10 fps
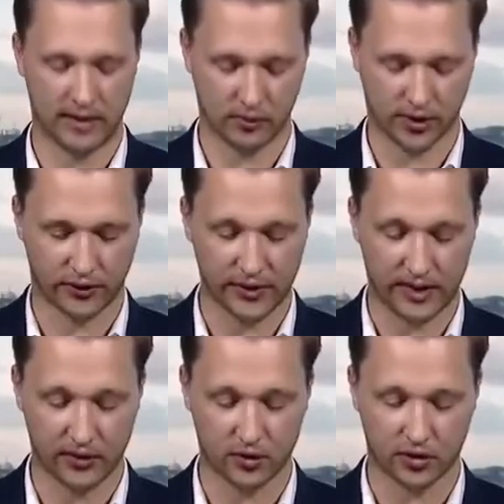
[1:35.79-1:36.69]
That was
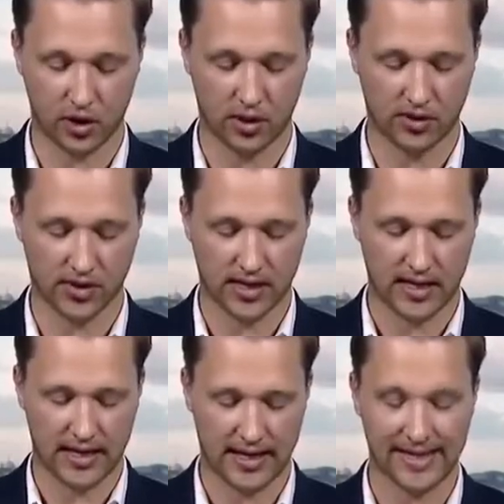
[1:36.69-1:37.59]

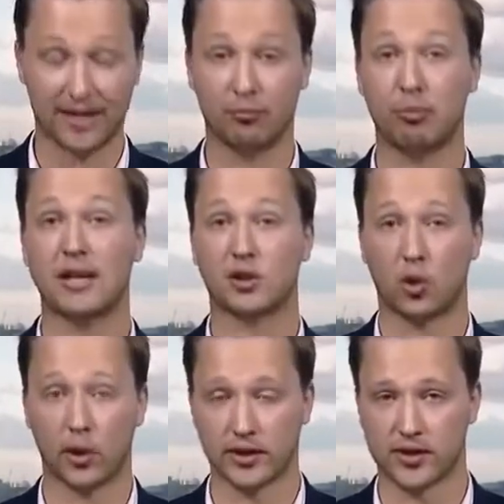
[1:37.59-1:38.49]
$300 in
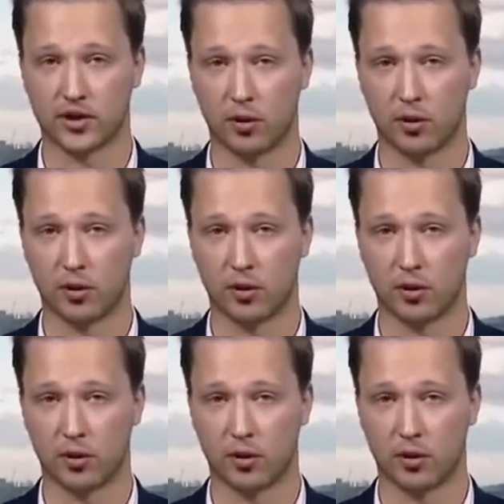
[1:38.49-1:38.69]
bitcoins